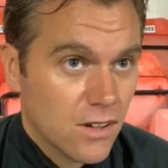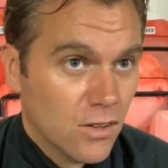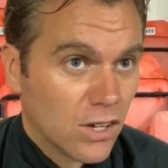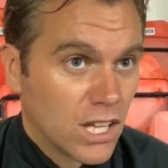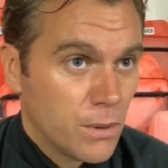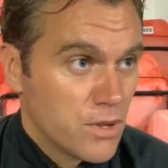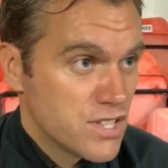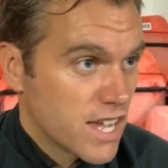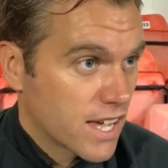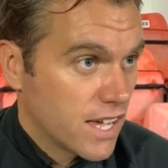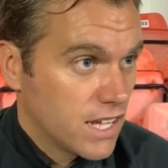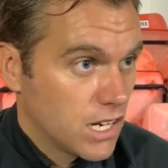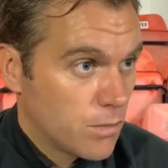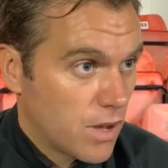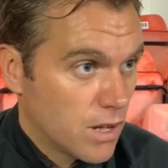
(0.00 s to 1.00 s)
Lucky with
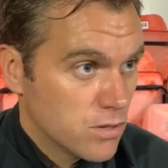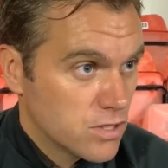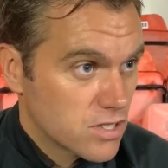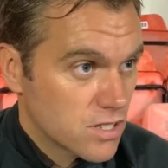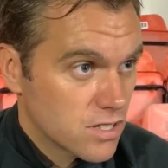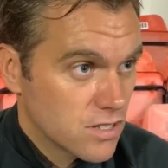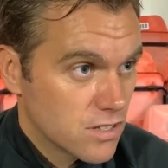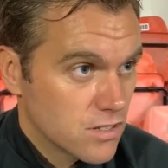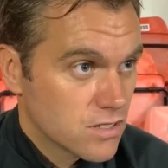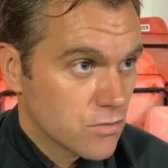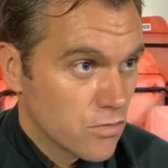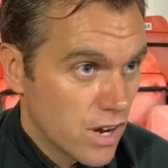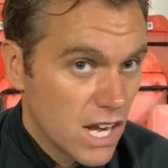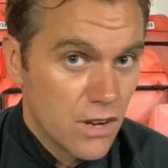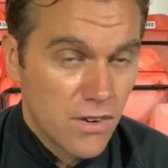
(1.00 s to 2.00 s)
Jacket in the post.
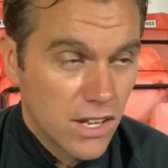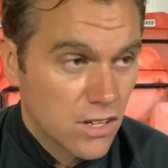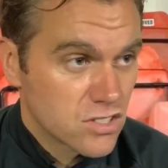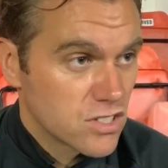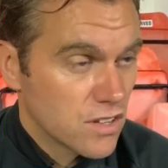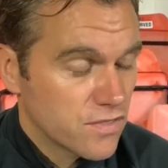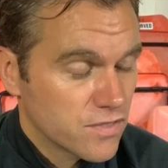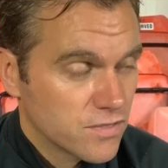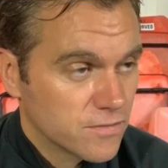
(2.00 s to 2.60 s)
Some really, really good stuff.